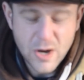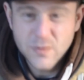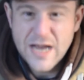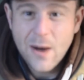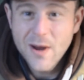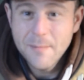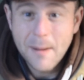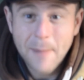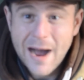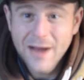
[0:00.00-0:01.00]
doubt in my
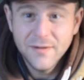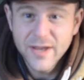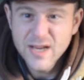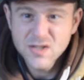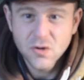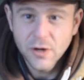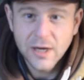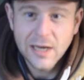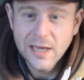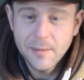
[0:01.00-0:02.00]
mind that it's going to
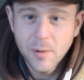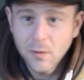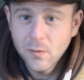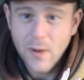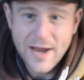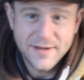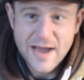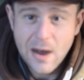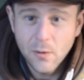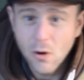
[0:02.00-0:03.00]
clip on the way
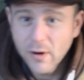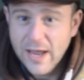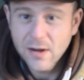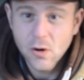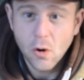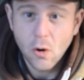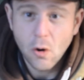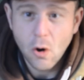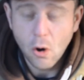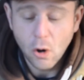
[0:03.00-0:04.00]
down or get
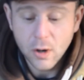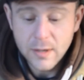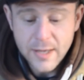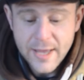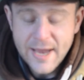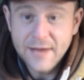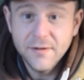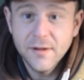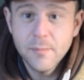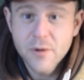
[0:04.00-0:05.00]
caught or
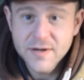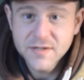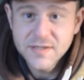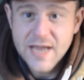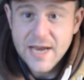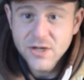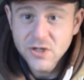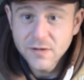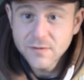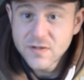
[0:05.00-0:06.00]
hinder the
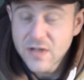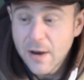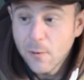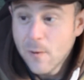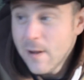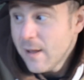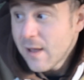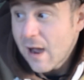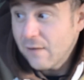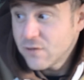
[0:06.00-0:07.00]
presentation. So
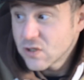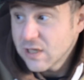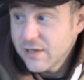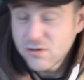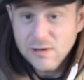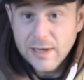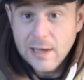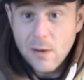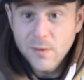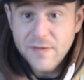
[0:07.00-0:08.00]
I've just literally
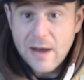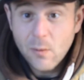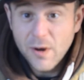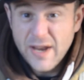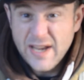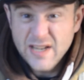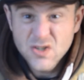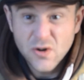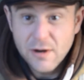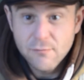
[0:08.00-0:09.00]
lowered that one in.
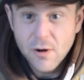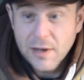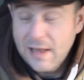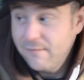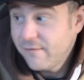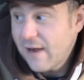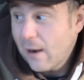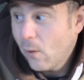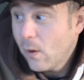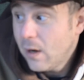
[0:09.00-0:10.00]
It's only a rod length
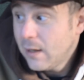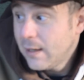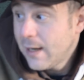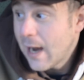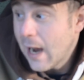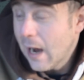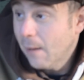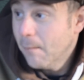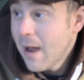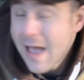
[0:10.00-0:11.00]
out.
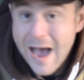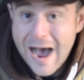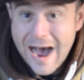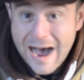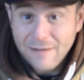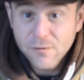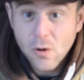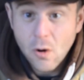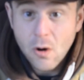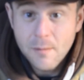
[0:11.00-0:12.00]
I have
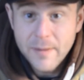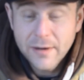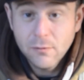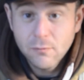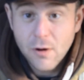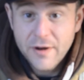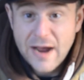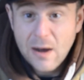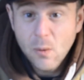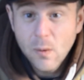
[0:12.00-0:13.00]
got a middle rod
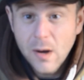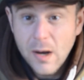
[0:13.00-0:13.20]
out.